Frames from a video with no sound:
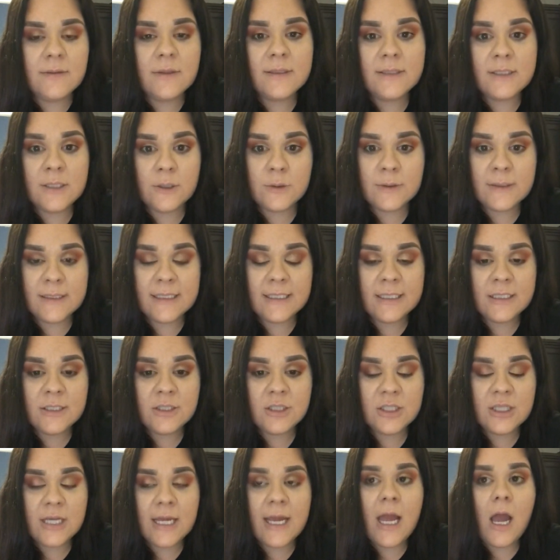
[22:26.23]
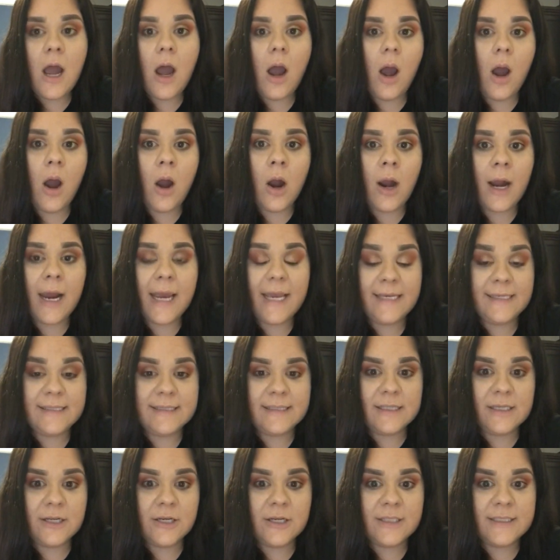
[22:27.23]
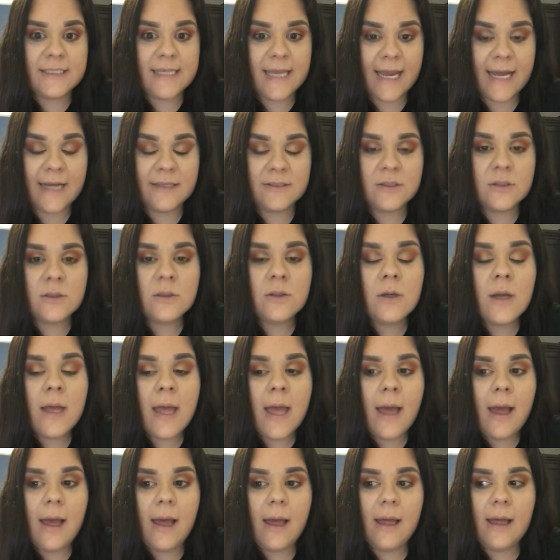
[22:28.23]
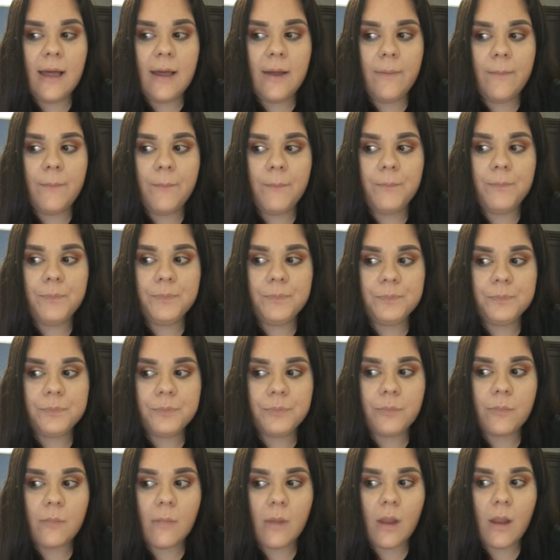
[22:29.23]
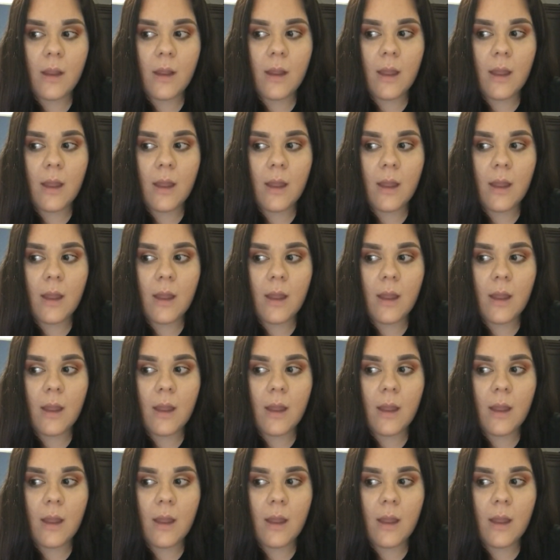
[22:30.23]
the rest of the dosage are easier to handle. And